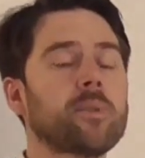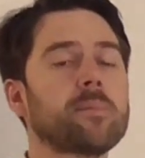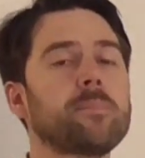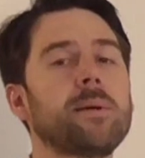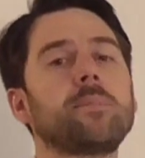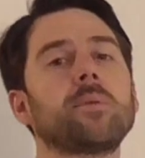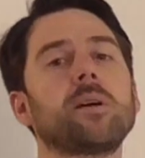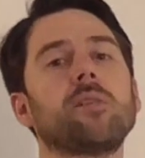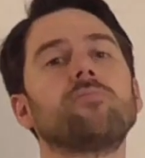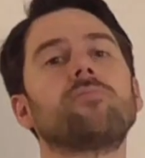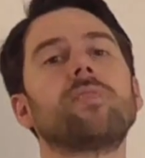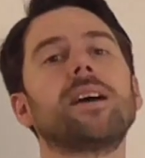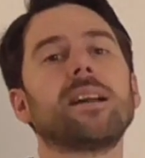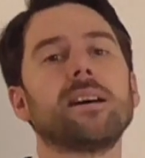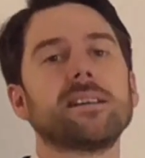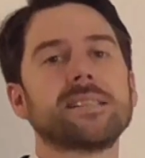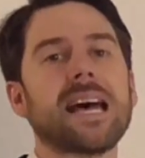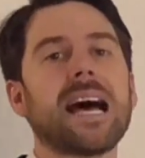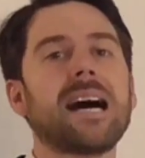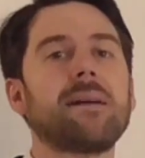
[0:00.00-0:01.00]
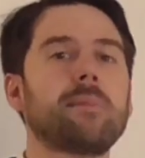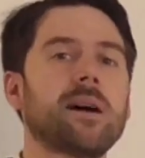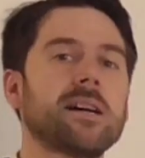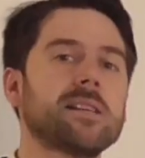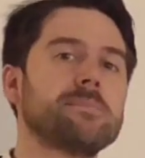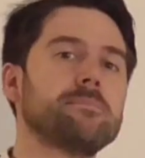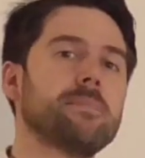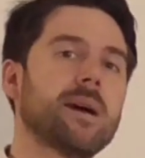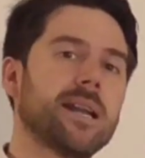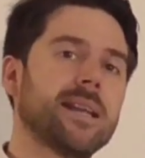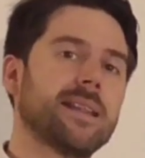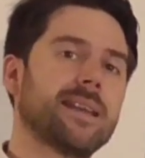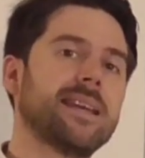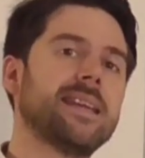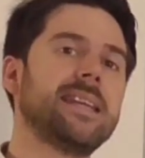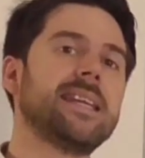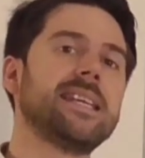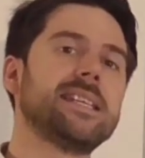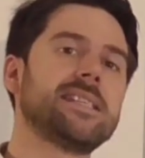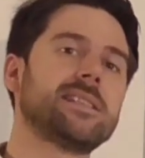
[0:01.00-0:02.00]
People don't realise how much money they
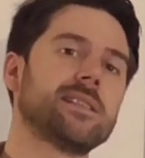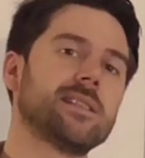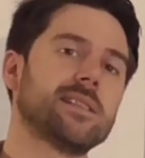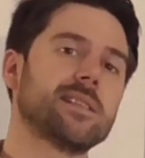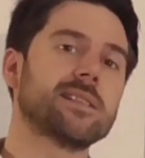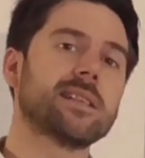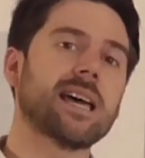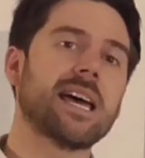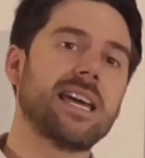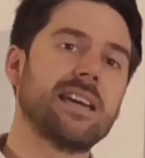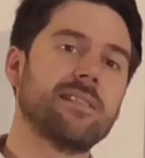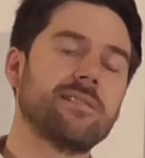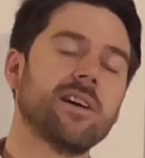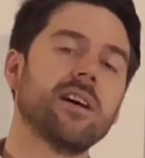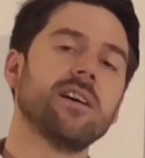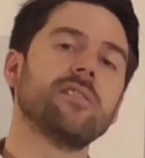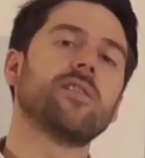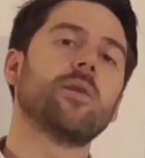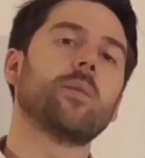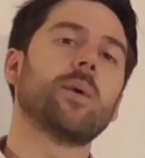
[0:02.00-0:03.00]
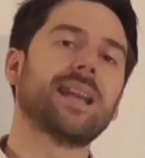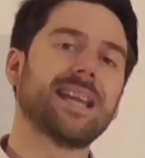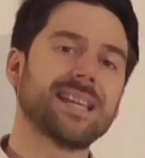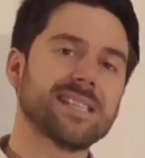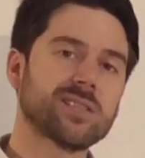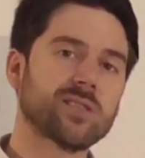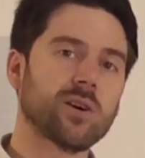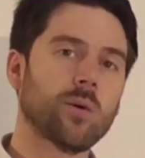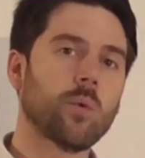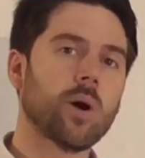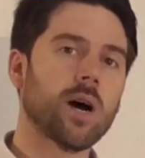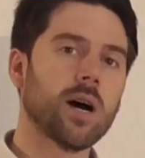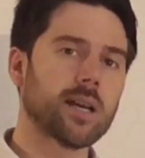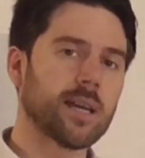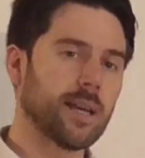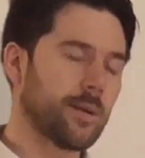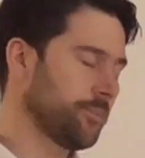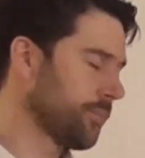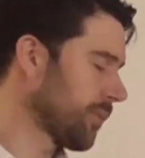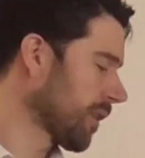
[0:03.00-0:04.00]
need to save for when they stop
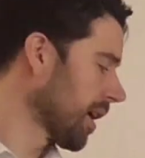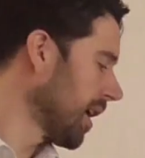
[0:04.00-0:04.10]
working.